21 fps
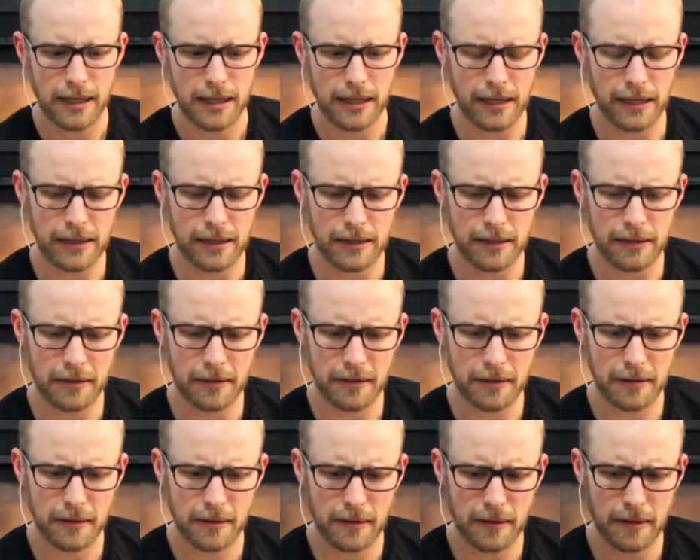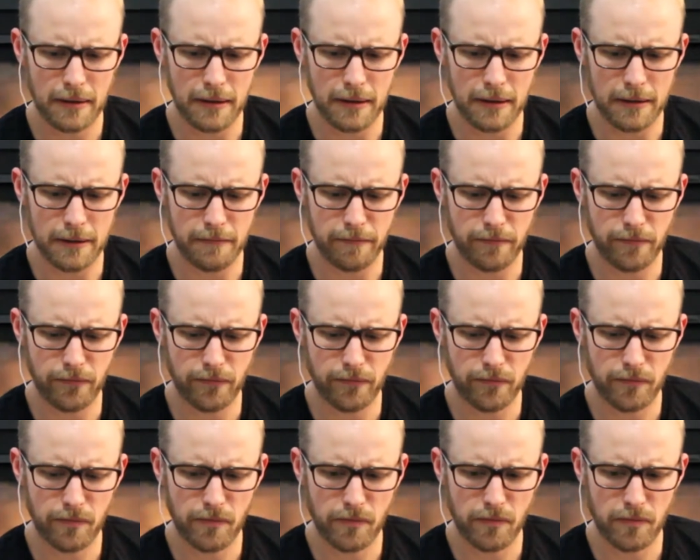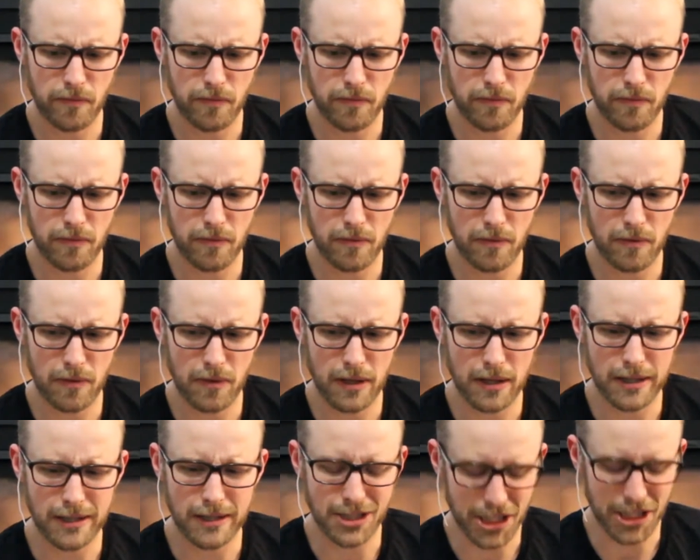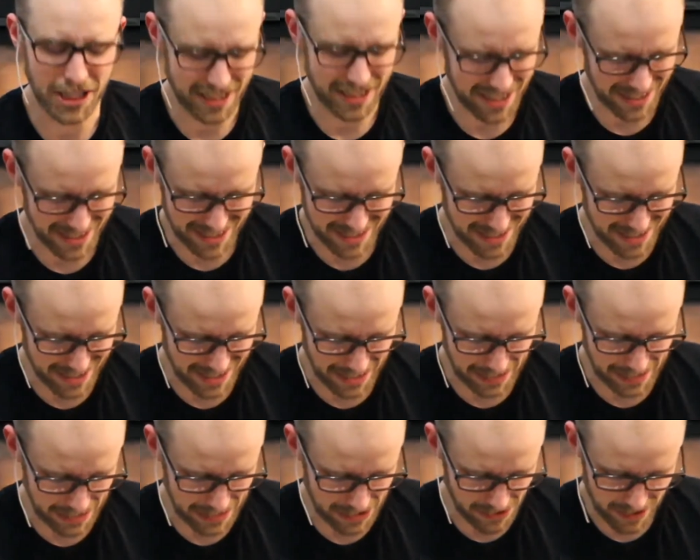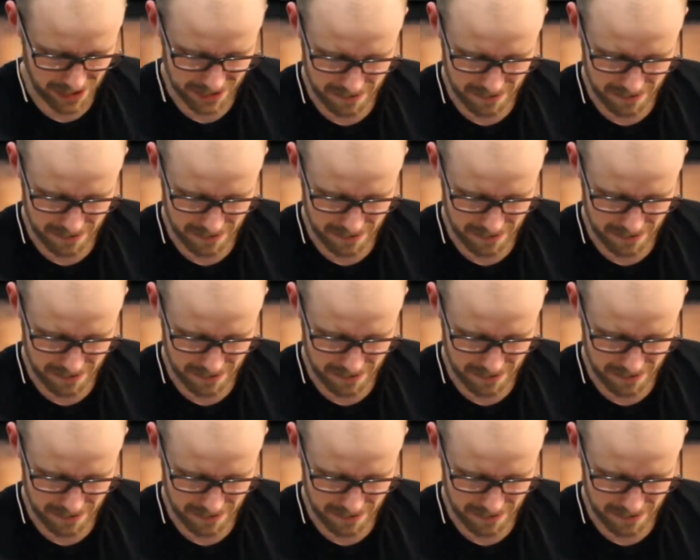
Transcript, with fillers: And um, Jesus is saying here,